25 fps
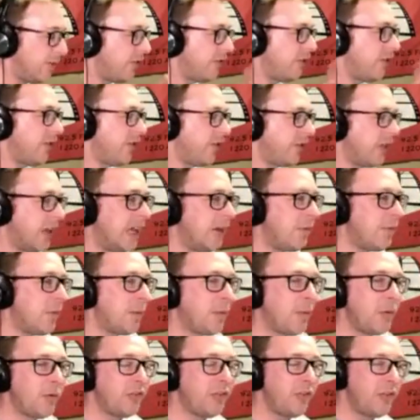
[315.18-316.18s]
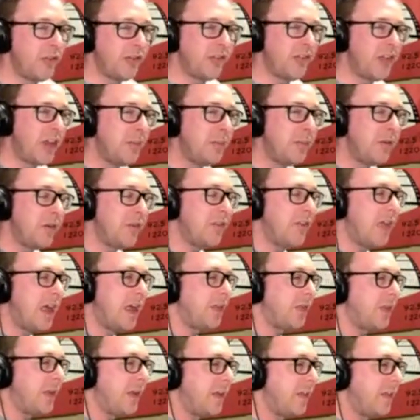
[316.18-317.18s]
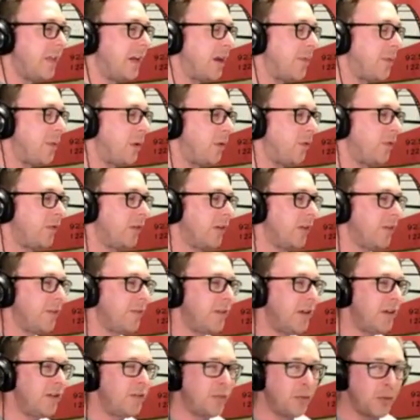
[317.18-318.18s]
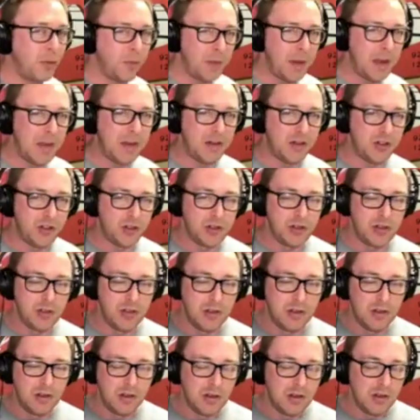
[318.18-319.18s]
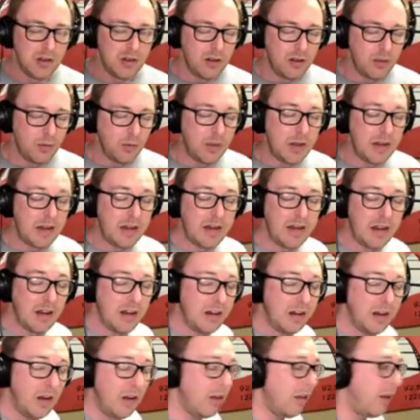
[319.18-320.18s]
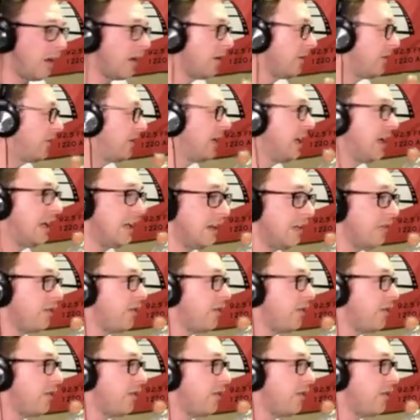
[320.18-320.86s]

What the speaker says: the same, almost the same exact thing that I post on the Facebook page. When, in all honesty, it is